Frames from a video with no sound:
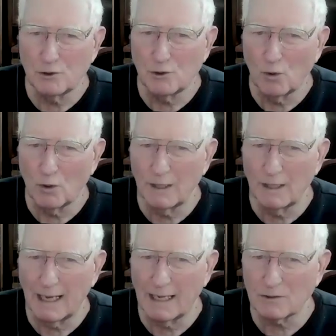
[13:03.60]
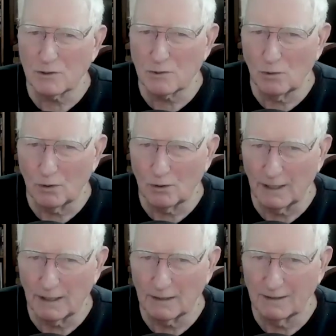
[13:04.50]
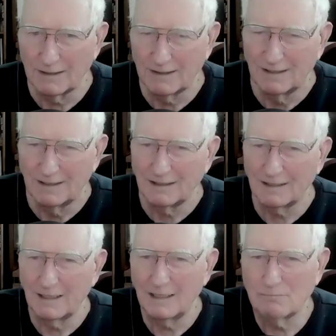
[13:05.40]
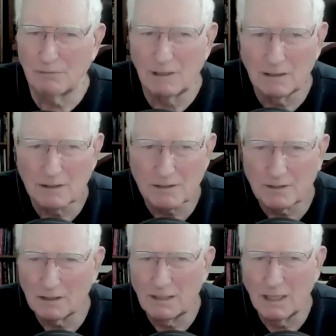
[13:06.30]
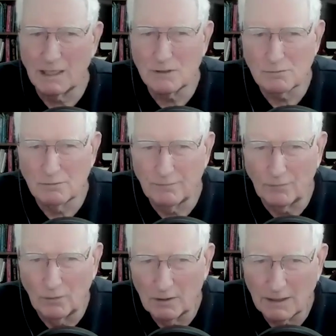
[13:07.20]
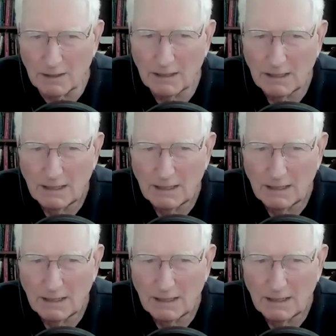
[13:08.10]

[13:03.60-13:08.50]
joy at soaring, not any realistic danger of falling